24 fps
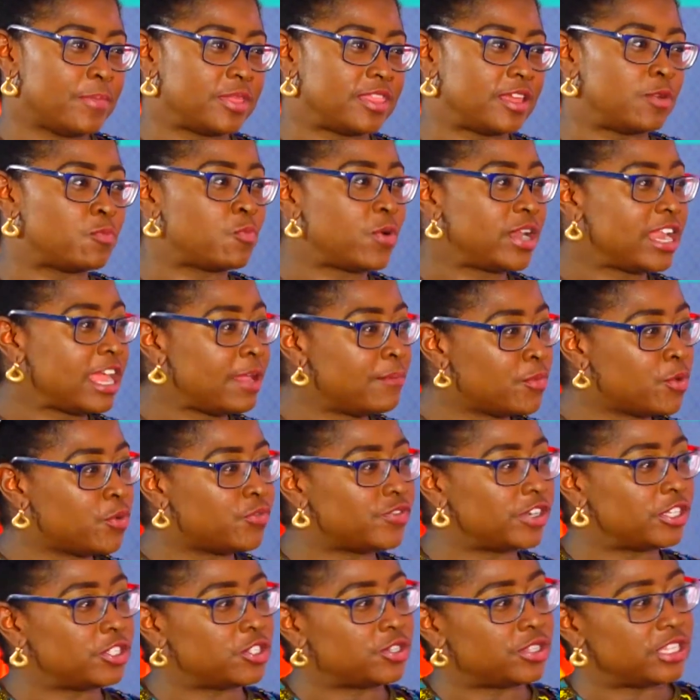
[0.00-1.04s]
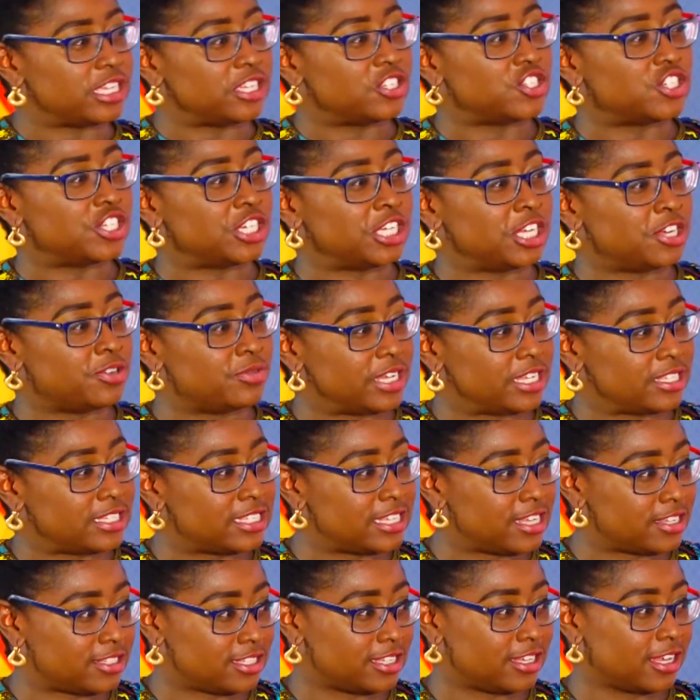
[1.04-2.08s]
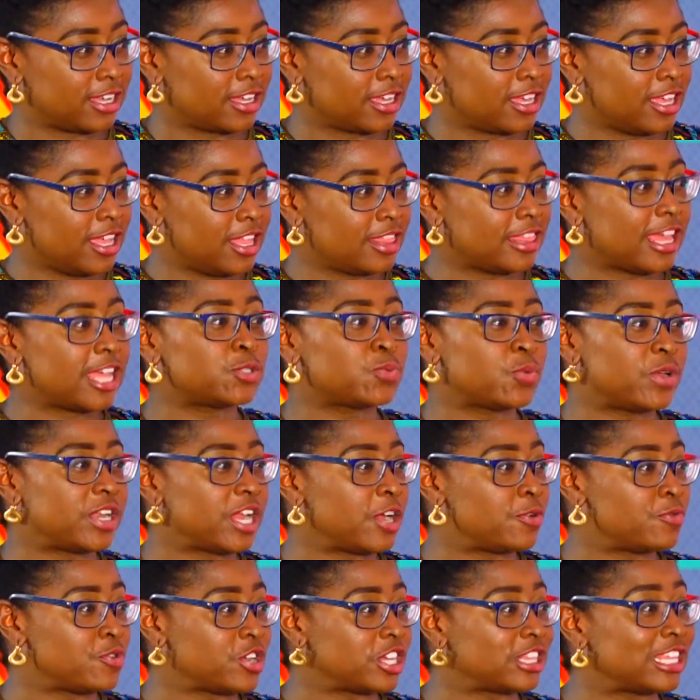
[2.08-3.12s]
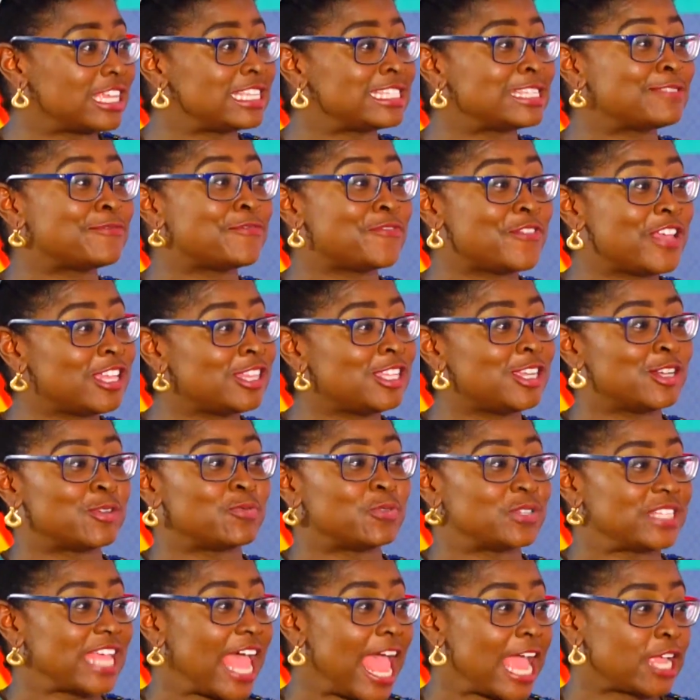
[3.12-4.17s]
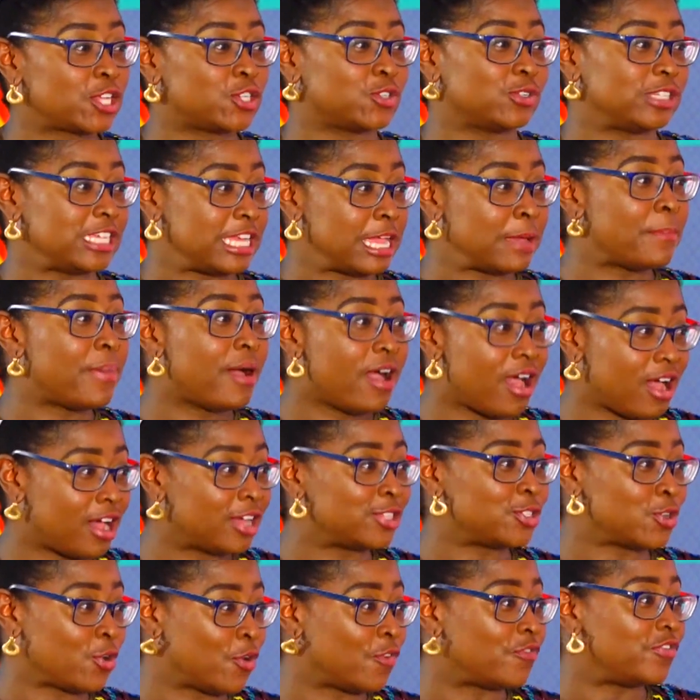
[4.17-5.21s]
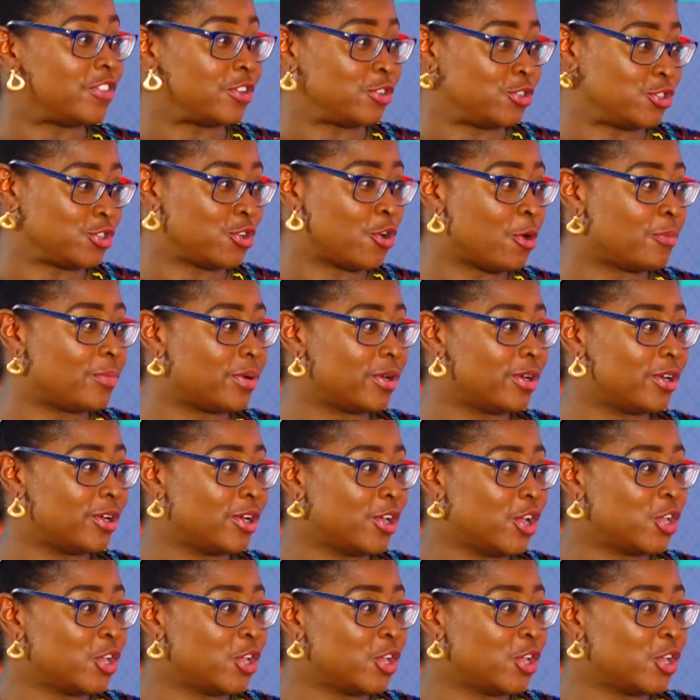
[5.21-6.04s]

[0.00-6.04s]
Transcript: But then when I moved into the engineering setting, that's when I realized failure was actually a part of the job.